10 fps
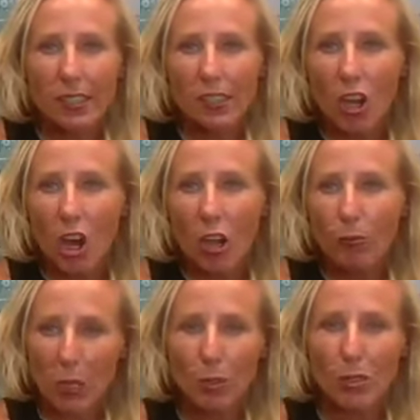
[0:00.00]
on
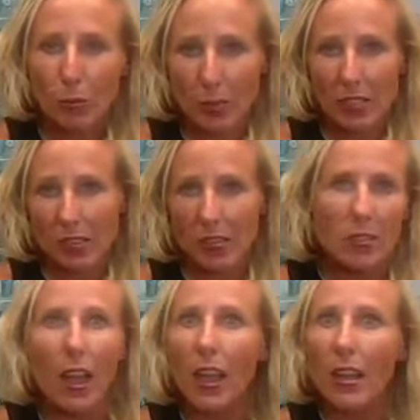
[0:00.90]
people's pieces
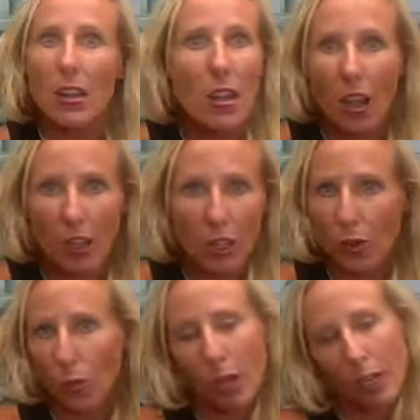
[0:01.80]
and not know
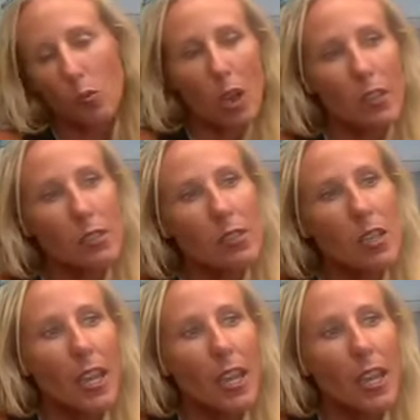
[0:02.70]
what it was.